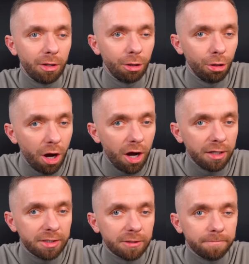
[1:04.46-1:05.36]

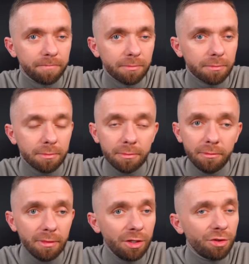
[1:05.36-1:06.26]
lost.
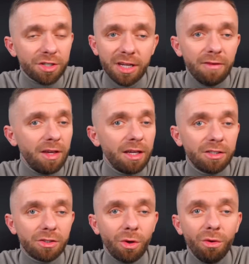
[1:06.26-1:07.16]
You're saving his
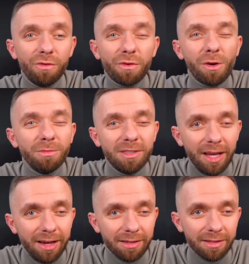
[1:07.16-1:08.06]
soul from
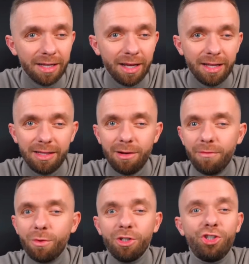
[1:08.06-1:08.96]
death. Now, of
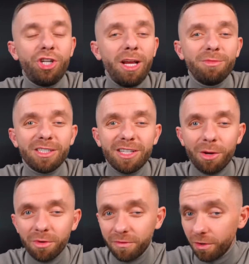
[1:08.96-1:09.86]
course, James is not
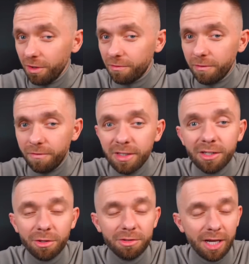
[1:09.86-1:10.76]
referring from
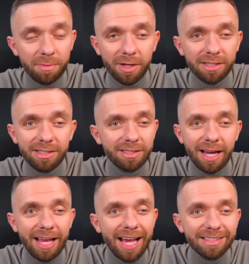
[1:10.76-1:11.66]
physical death because this
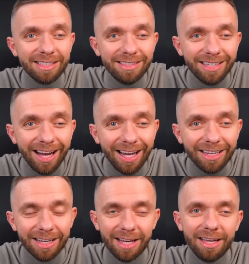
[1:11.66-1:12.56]
guy hasn't
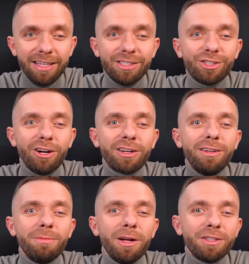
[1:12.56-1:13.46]
died. He's talking
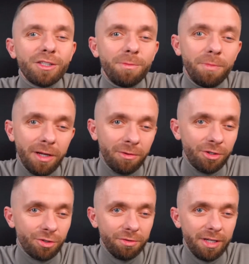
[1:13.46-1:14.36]
about
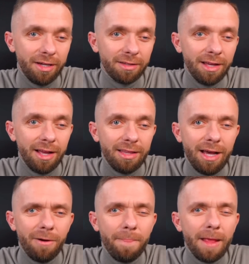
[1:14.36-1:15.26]
spiritual death.
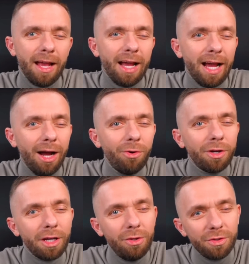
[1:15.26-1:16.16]
Now, how
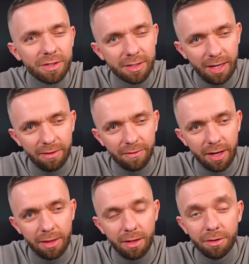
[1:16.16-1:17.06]
can you save
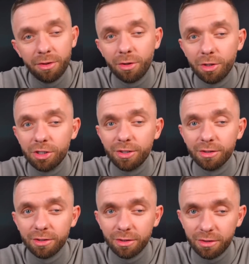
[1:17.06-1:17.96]
another
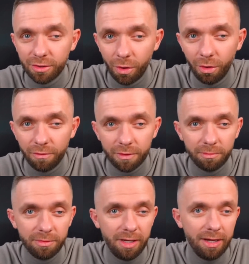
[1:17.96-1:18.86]
Christian's soul
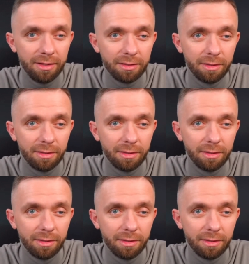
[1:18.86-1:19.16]
from death